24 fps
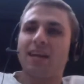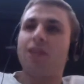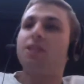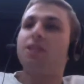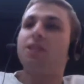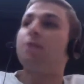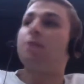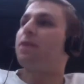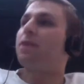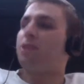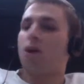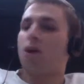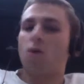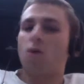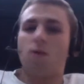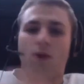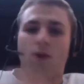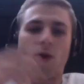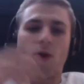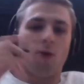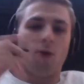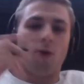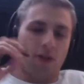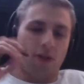to be, though,
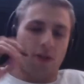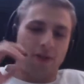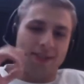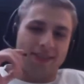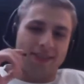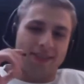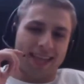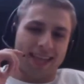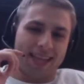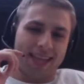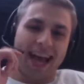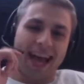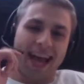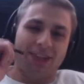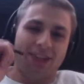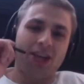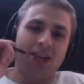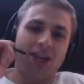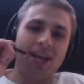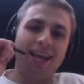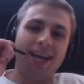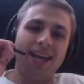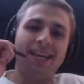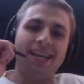hold on, this is the catch.
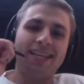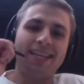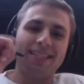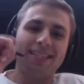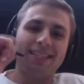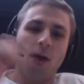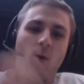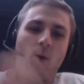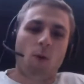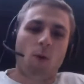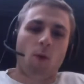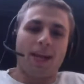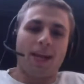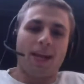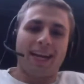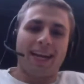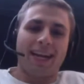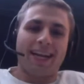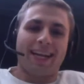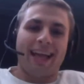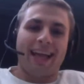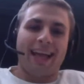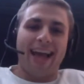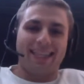He's now working at a
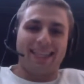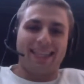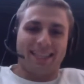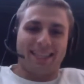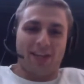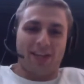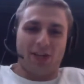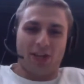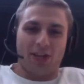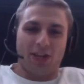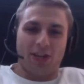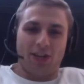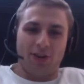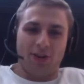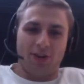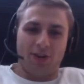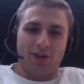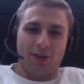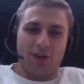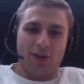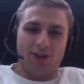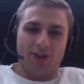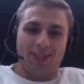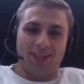gas station in New
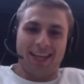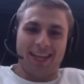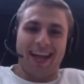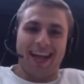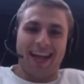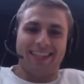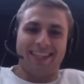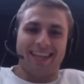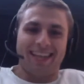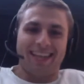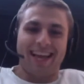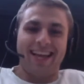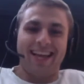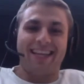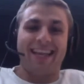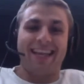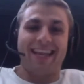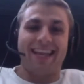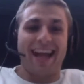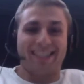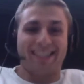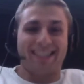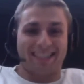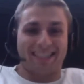Jersey as a
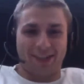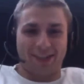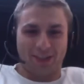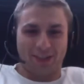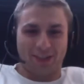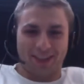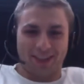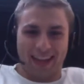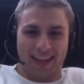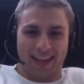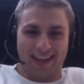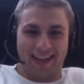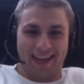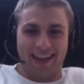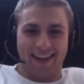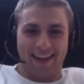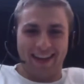gas station attendant.